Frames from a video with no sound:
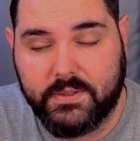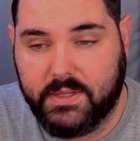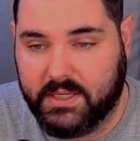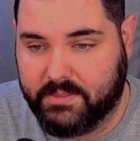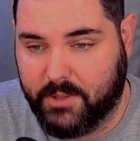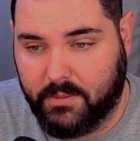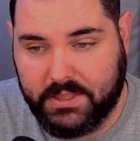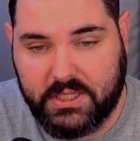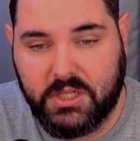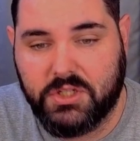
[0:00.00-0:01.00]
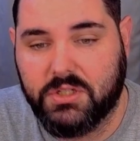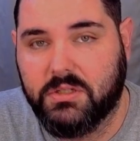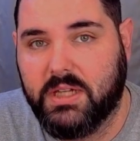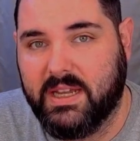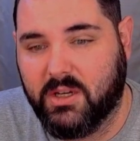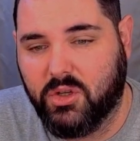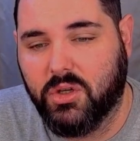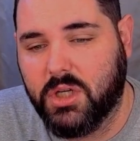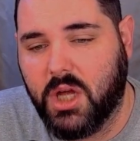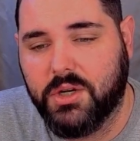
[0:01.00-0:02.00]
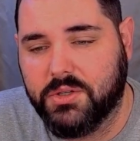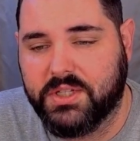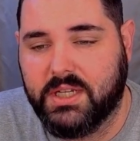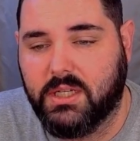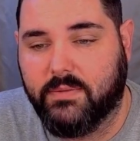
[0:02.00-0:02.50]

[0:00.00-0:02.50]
experimentation, and a good understanding